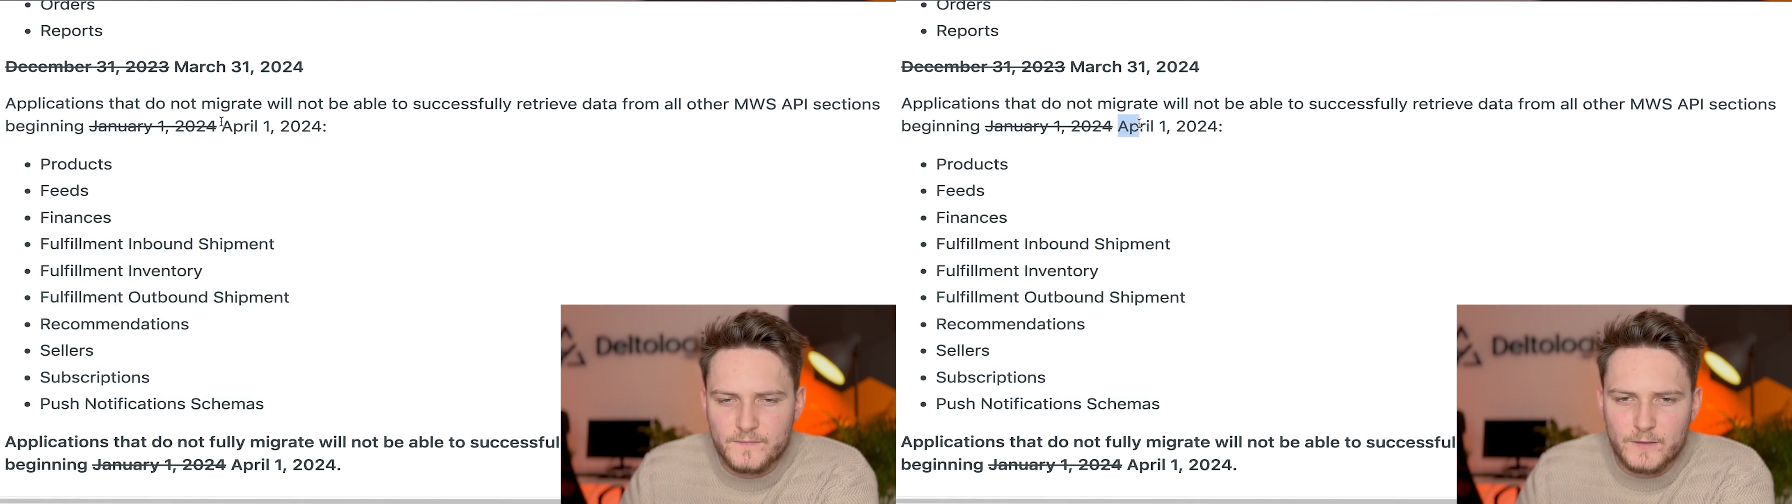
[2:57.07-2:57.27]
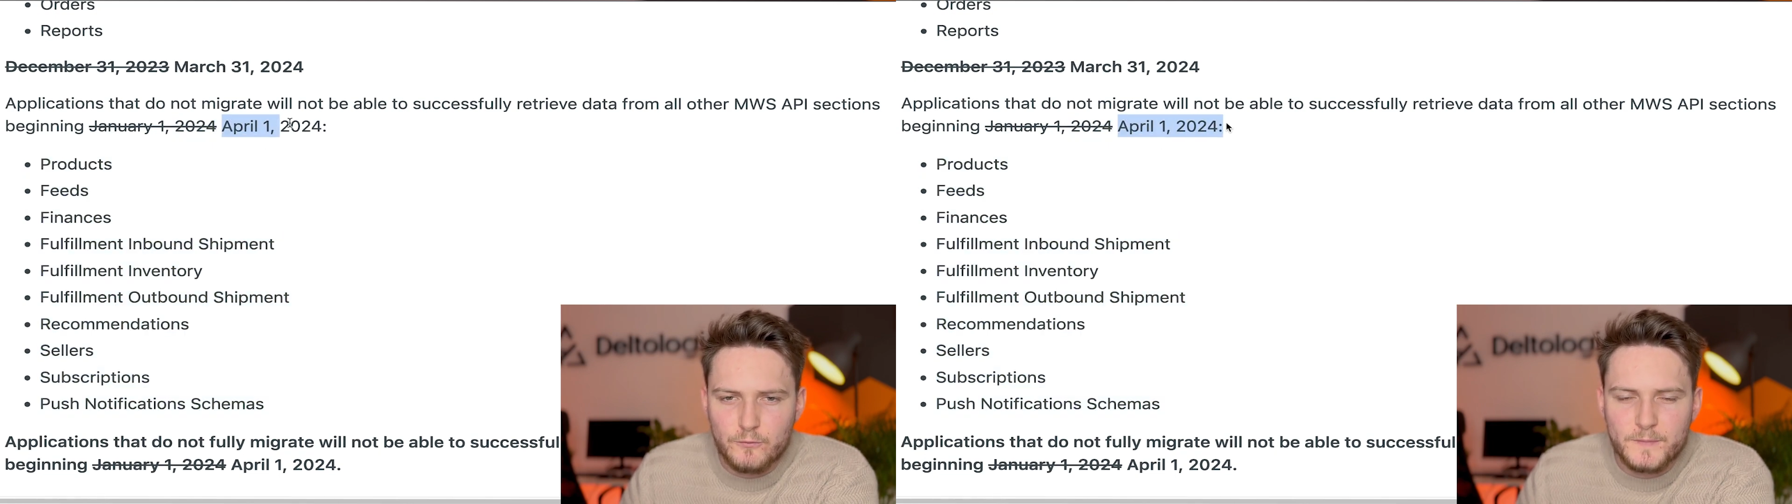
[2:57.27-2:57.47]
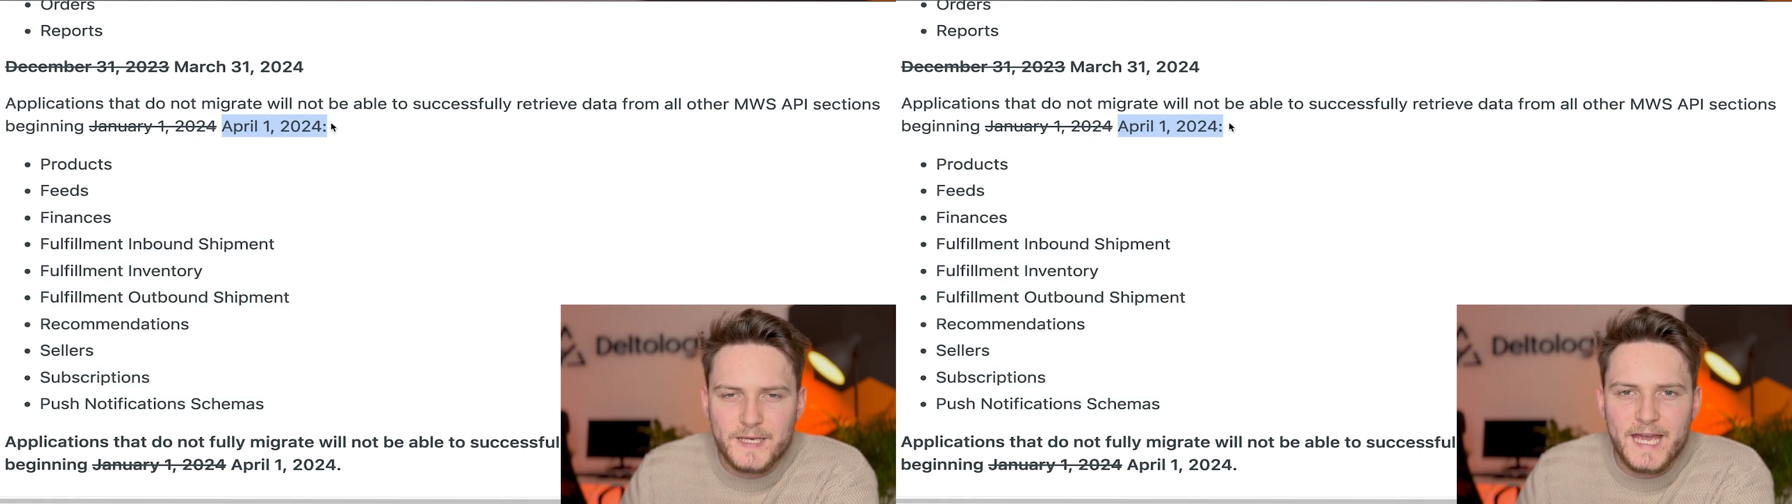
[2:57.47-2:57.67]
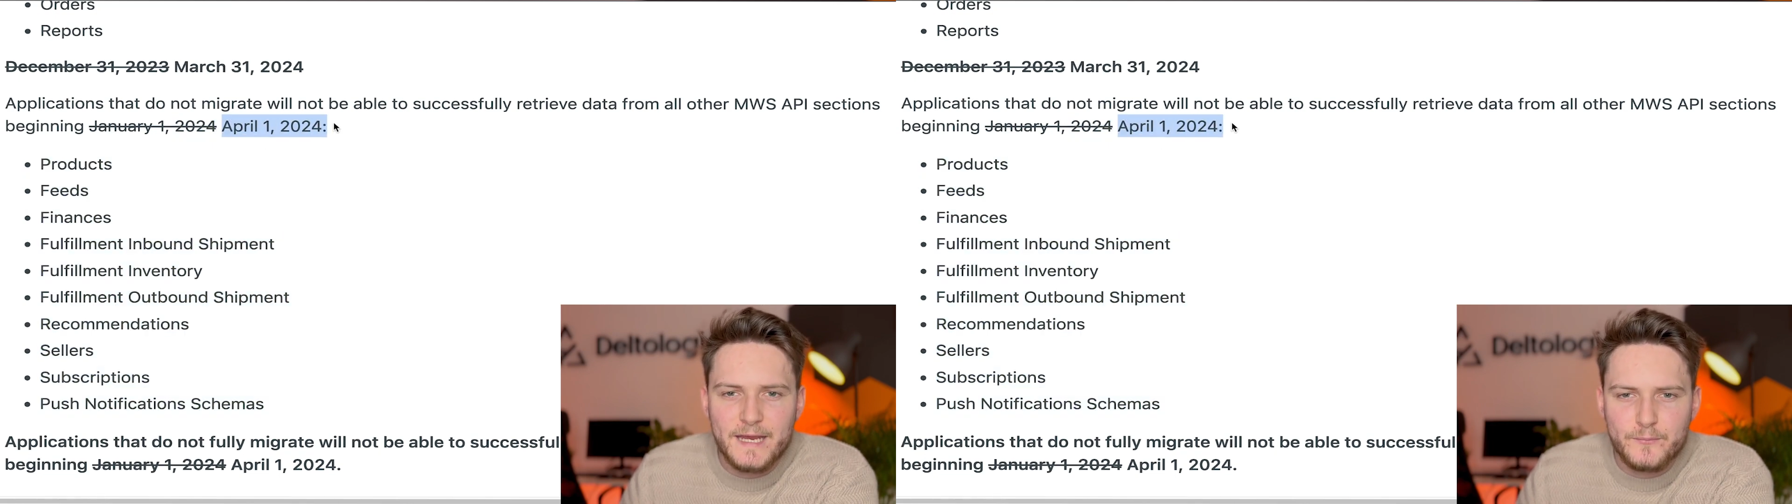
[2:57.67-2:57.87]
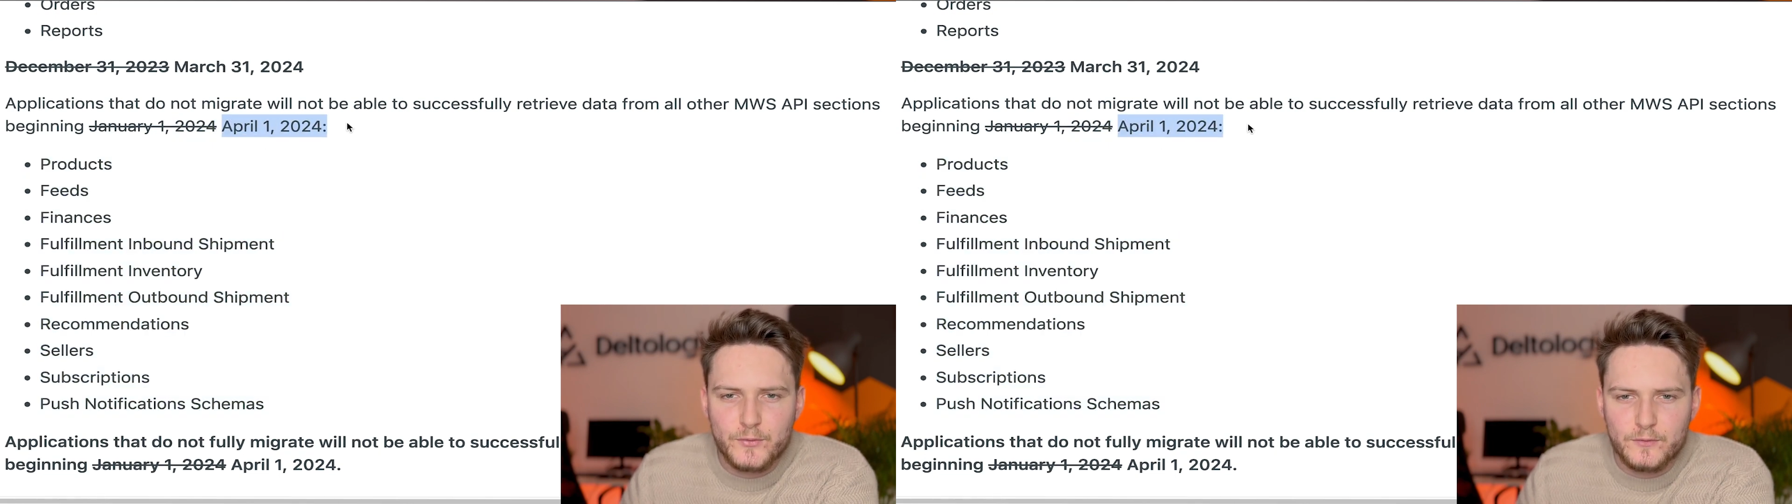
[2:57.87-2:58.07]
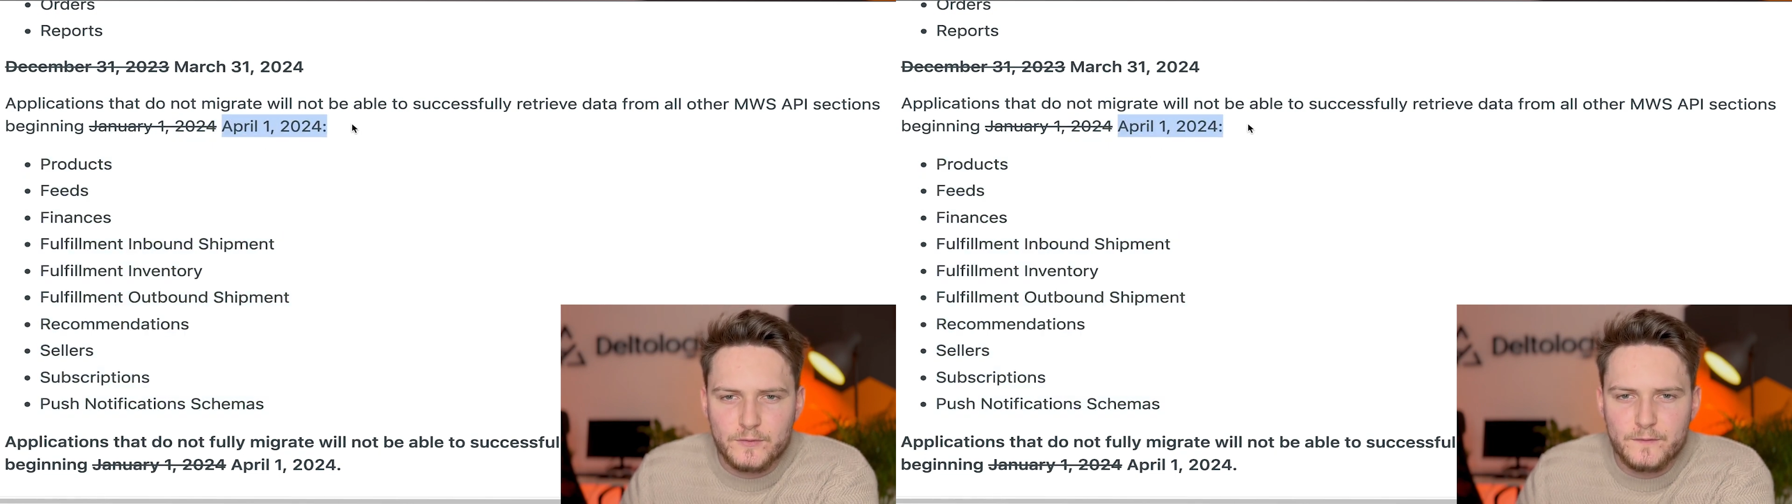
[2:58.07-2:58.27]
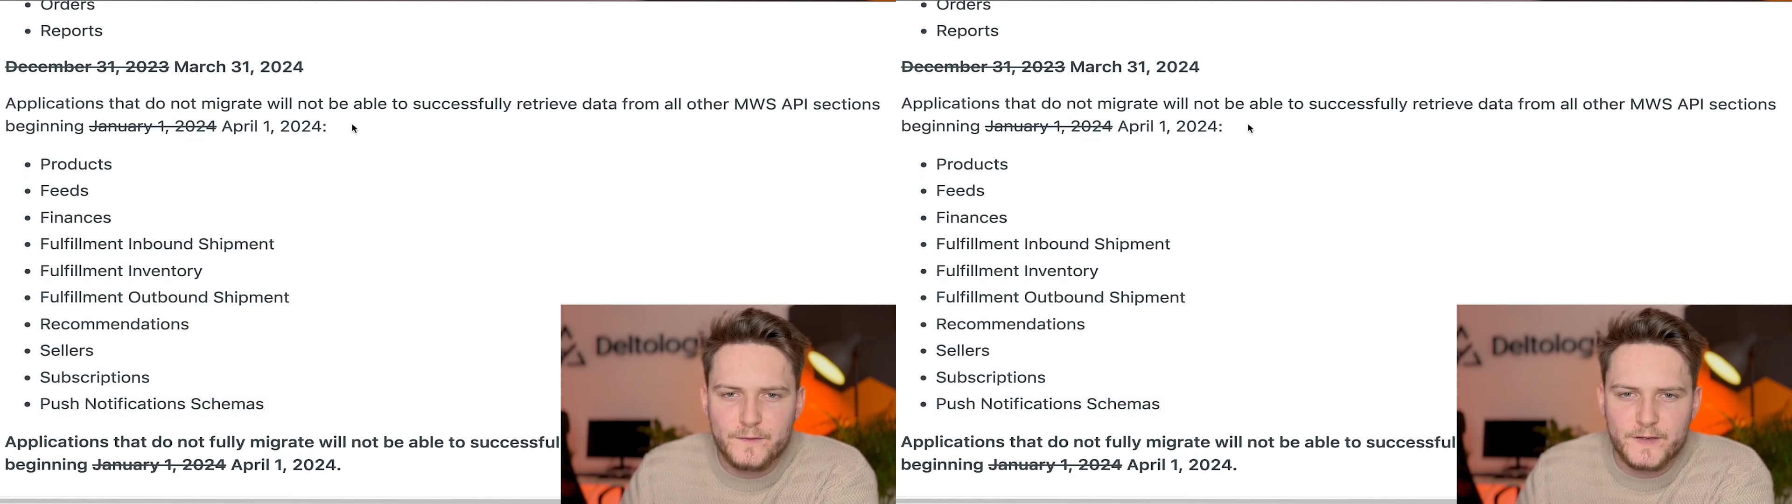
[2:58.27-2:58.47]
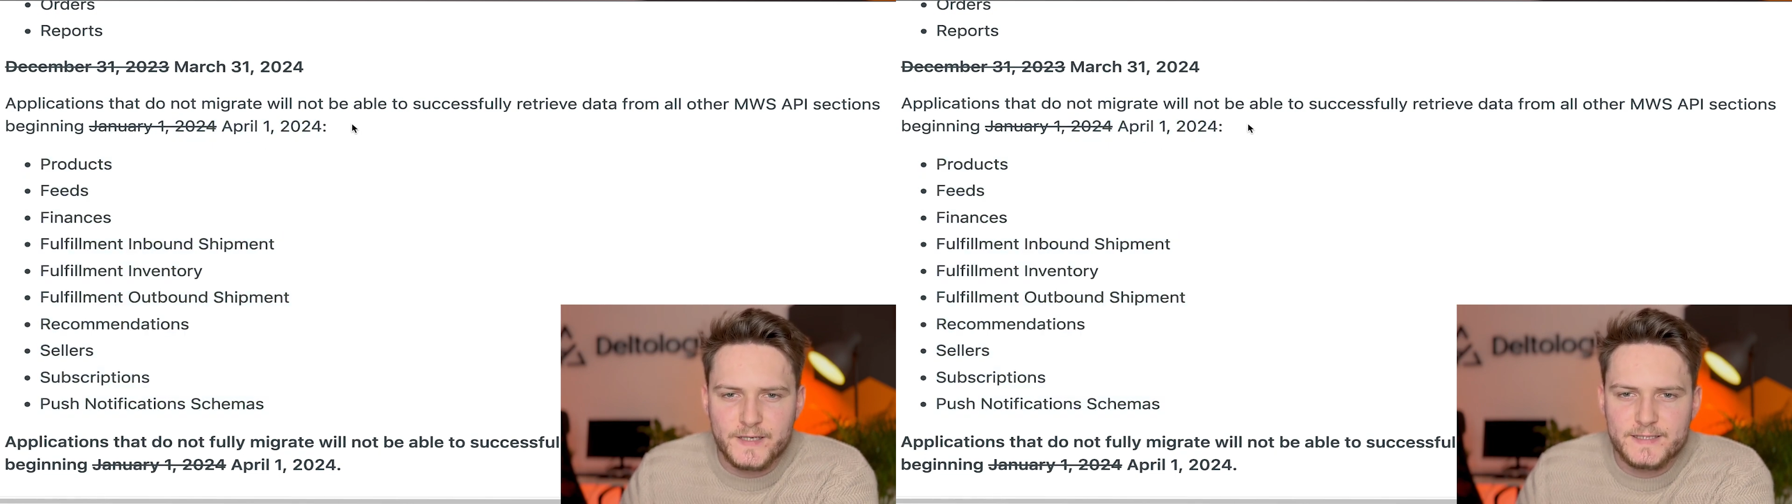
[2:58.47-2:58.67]
it will be April
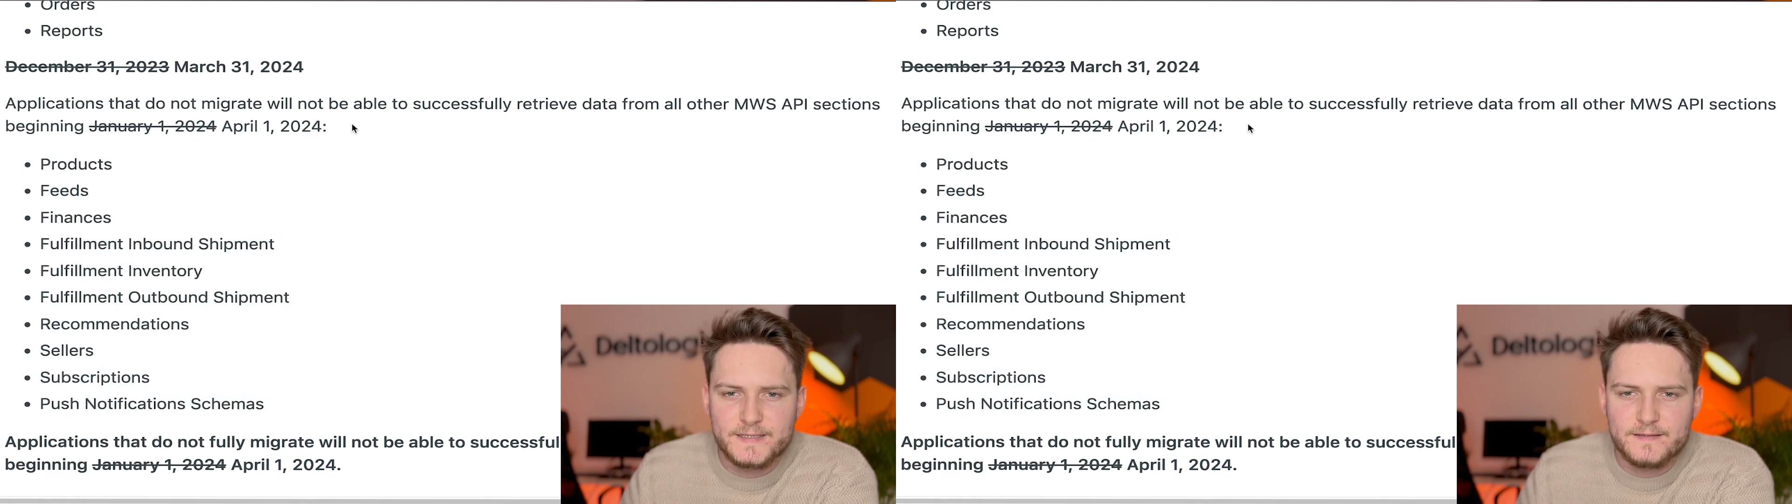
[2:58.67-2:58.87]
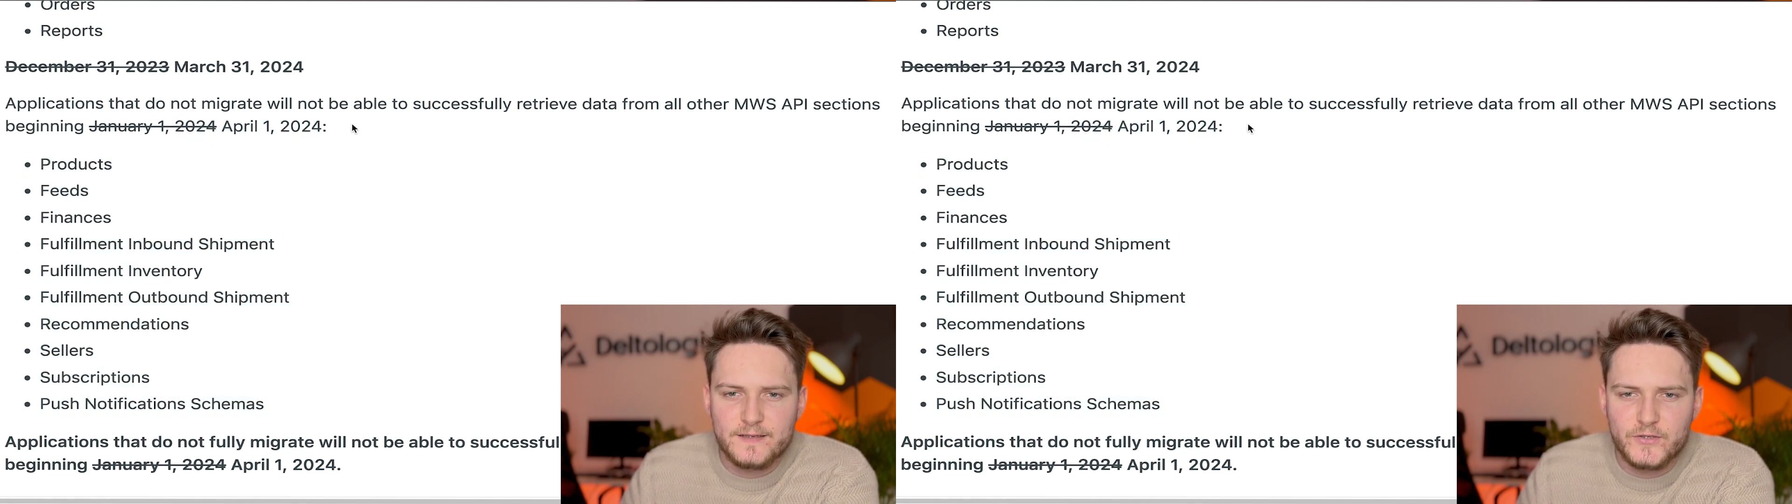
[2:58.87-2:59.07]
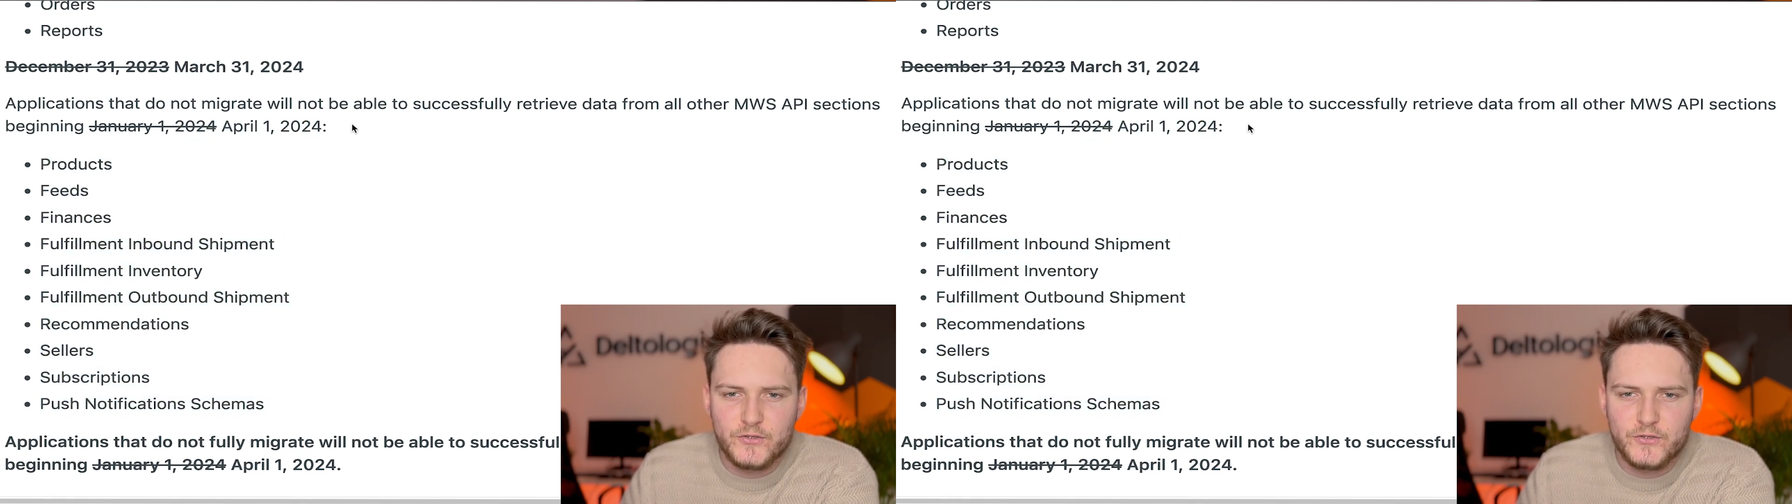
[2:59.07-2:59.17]
1st,